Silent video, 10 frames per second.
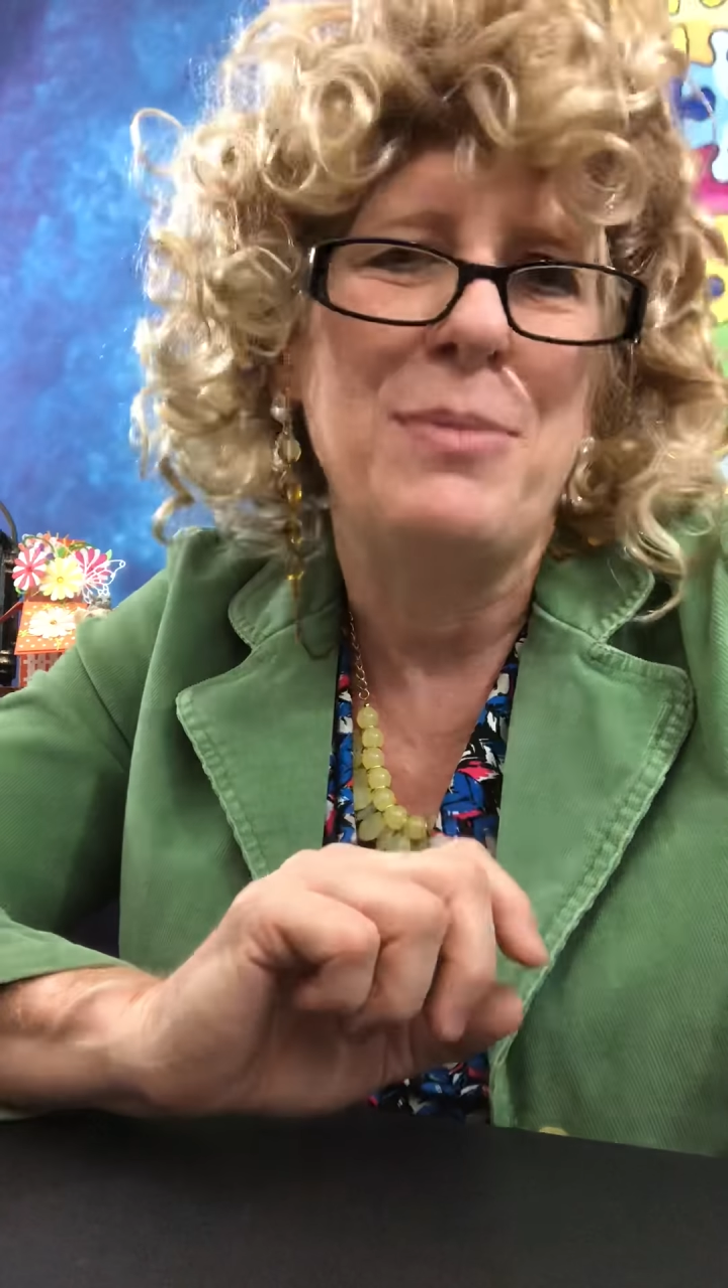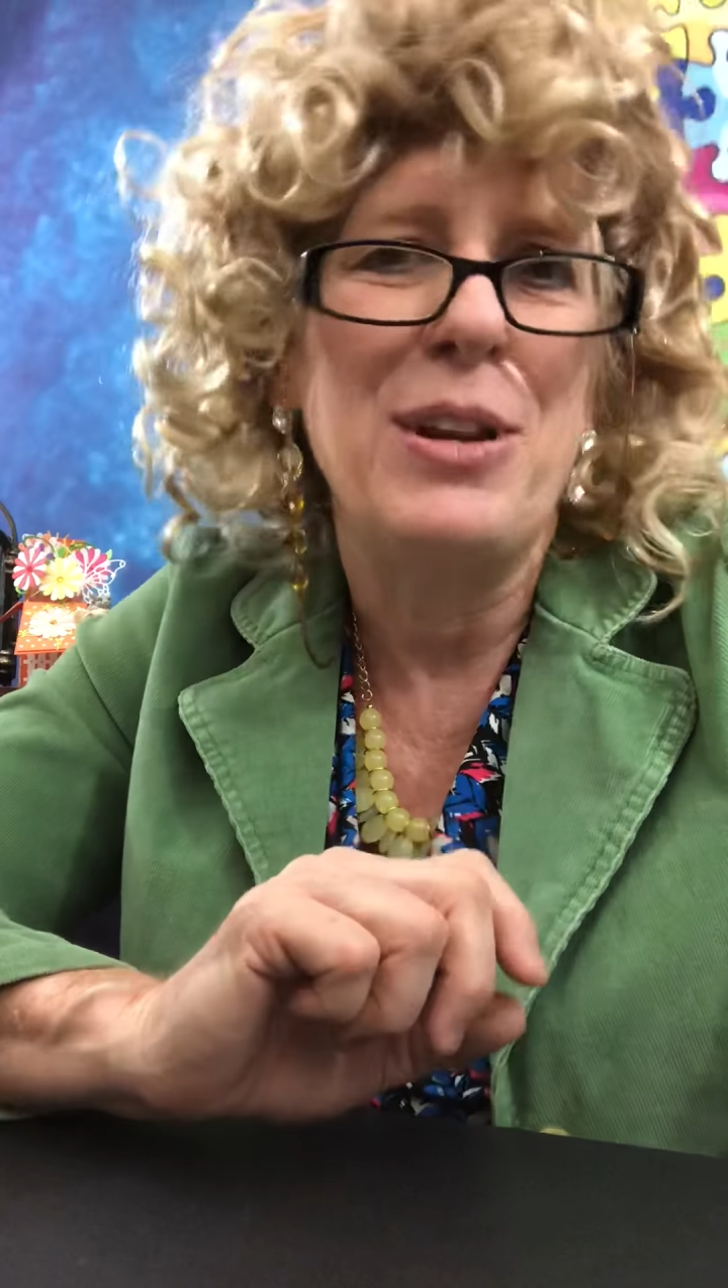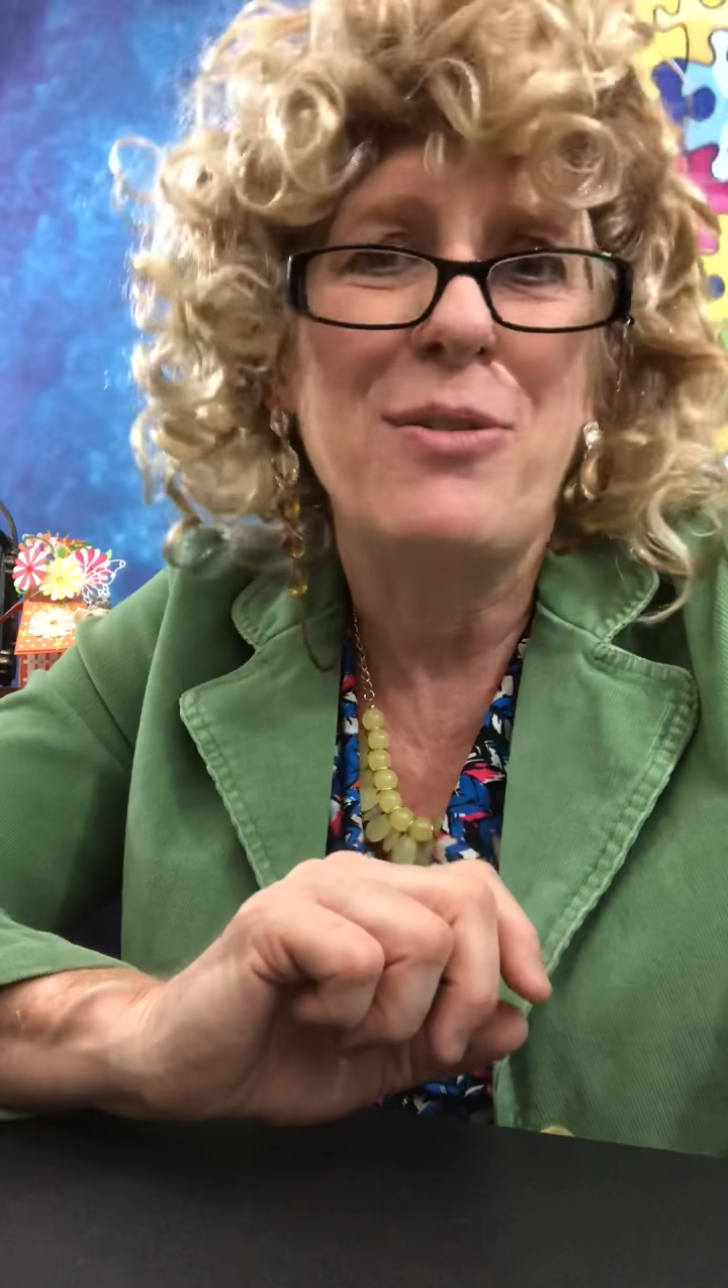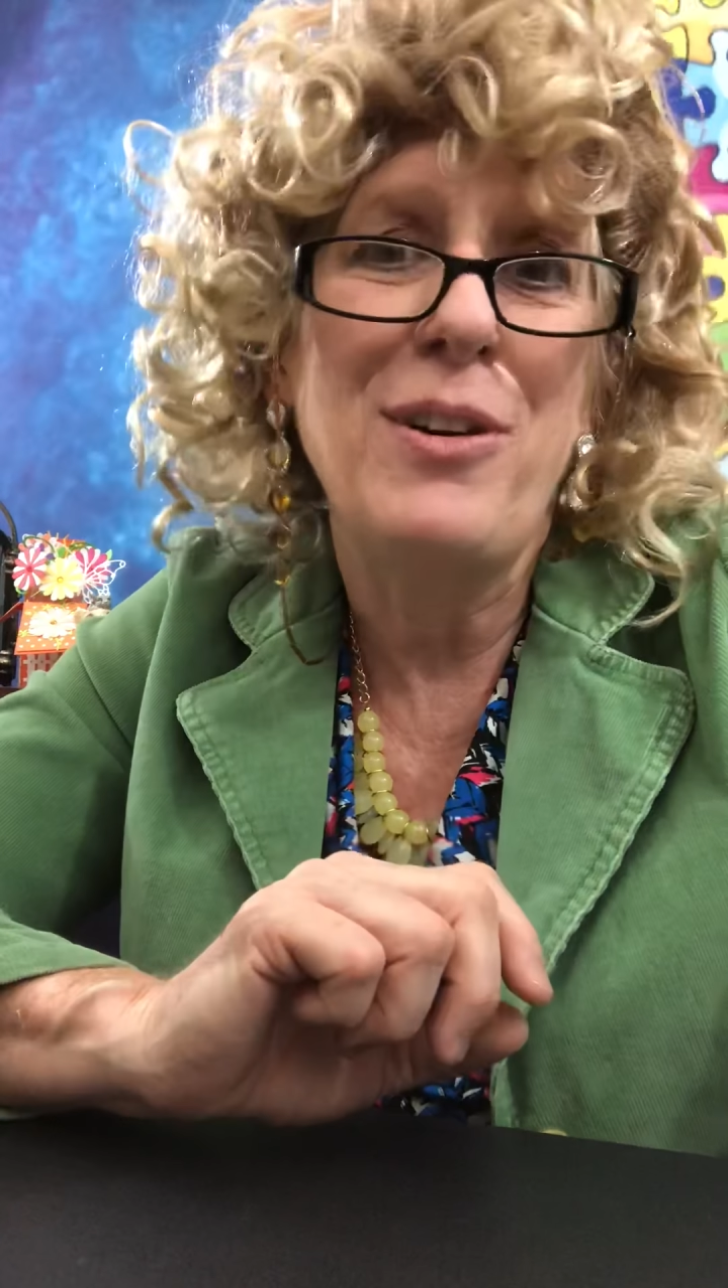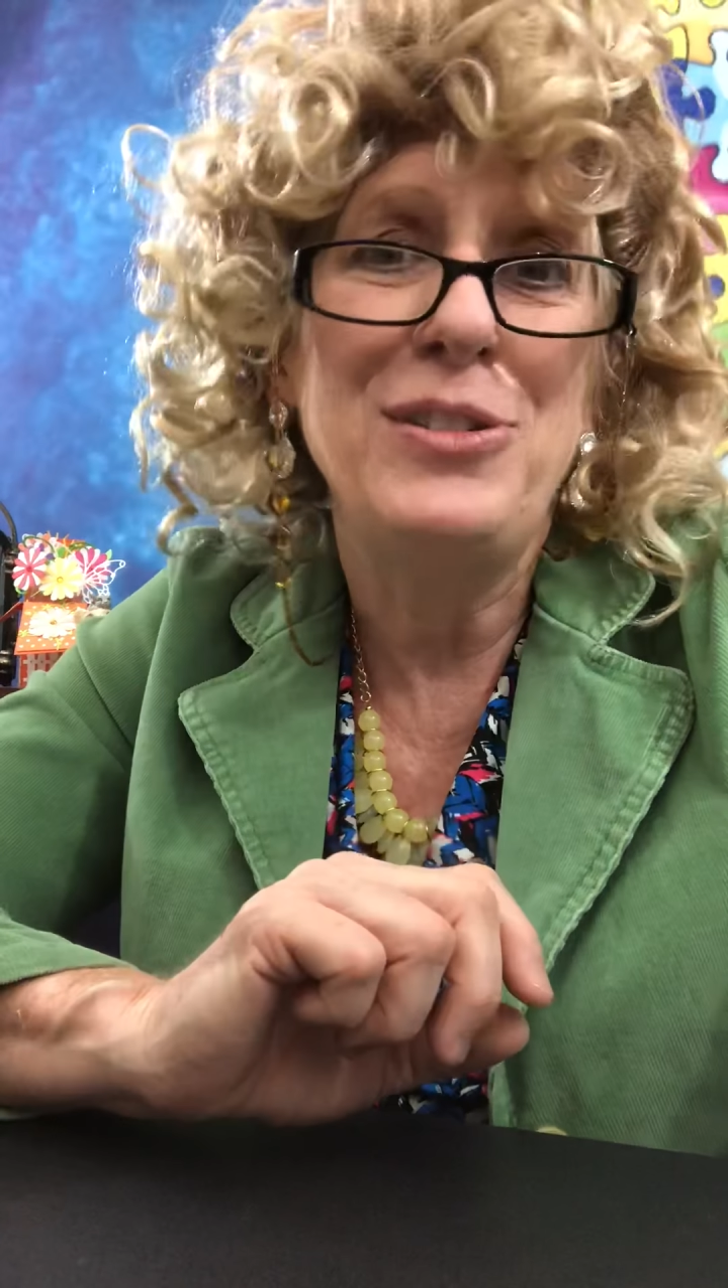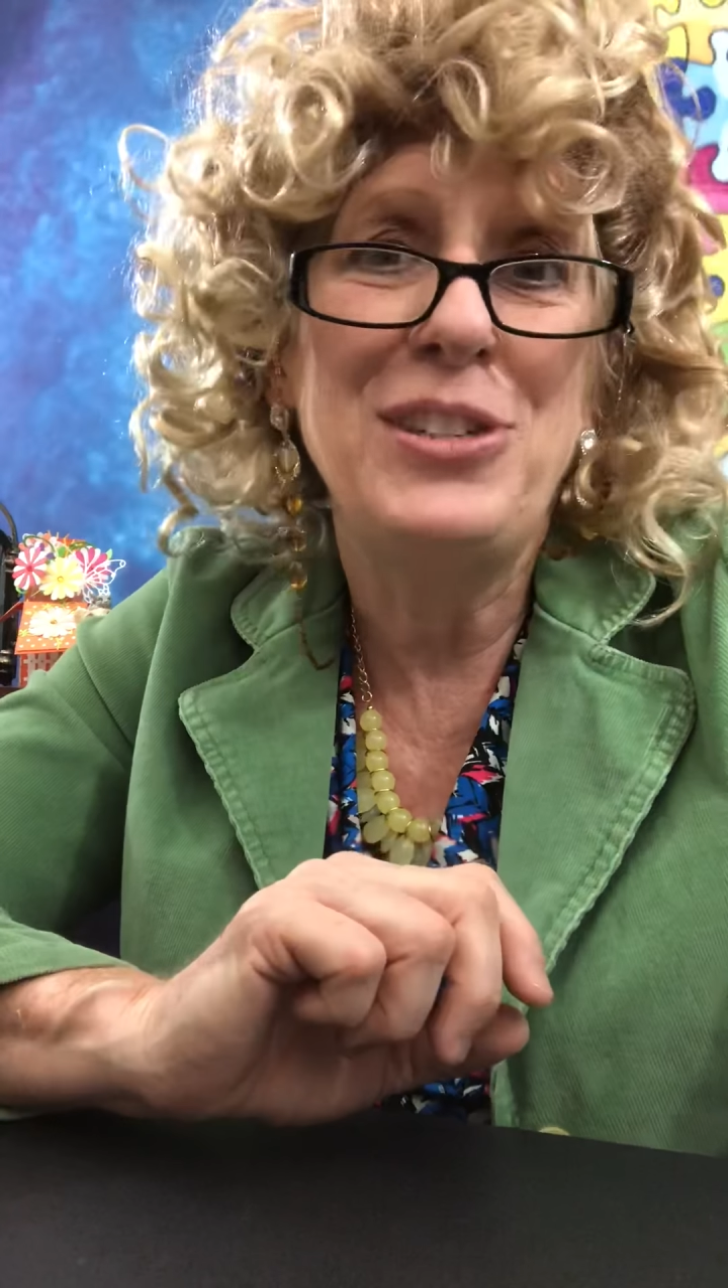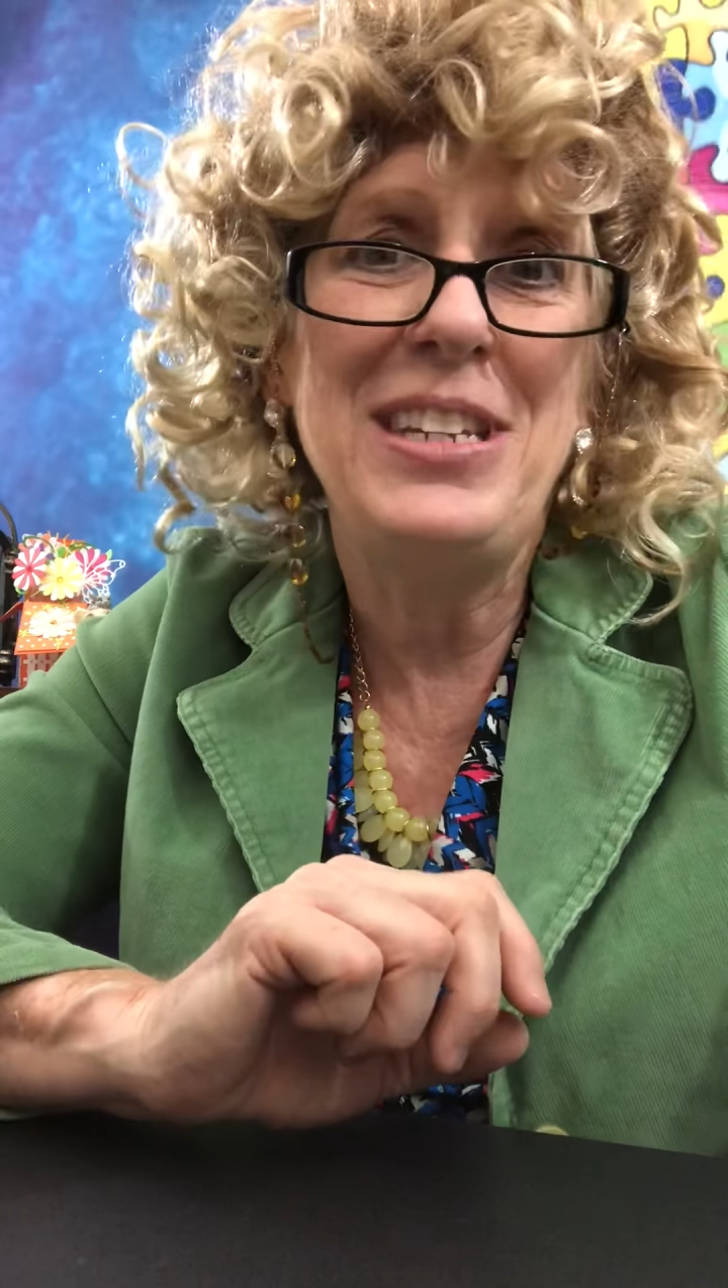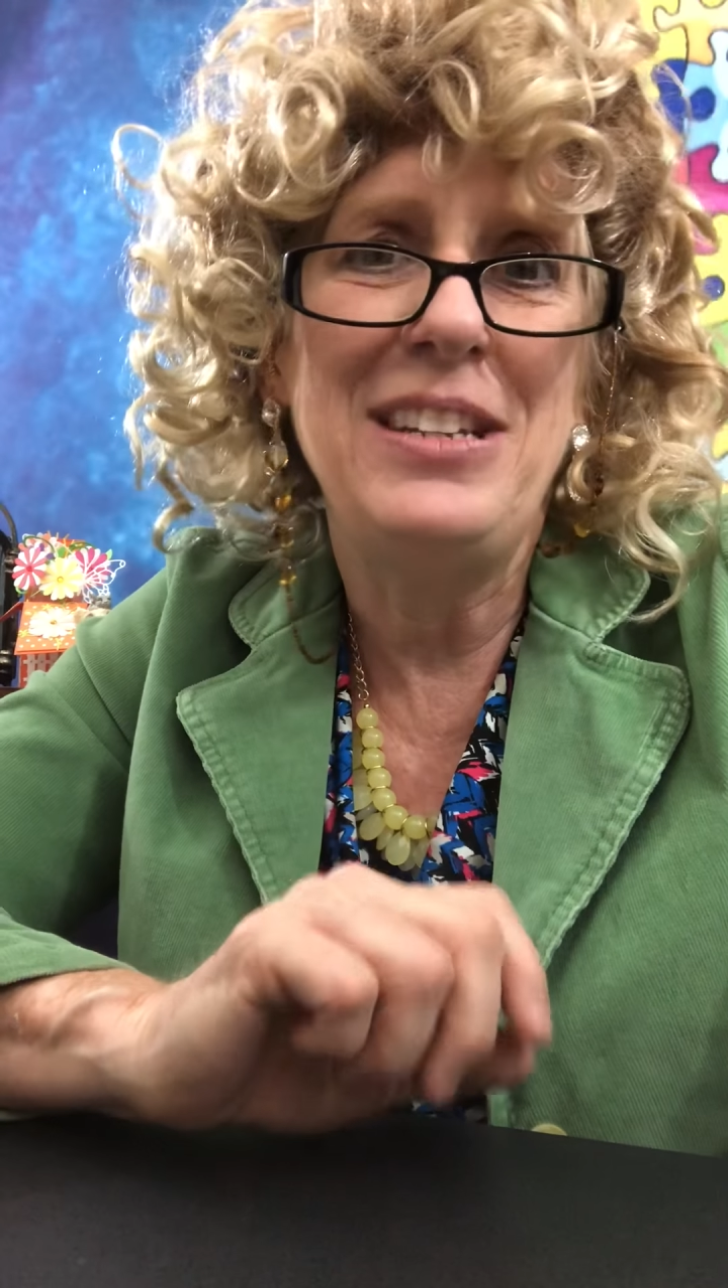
me the crunchy,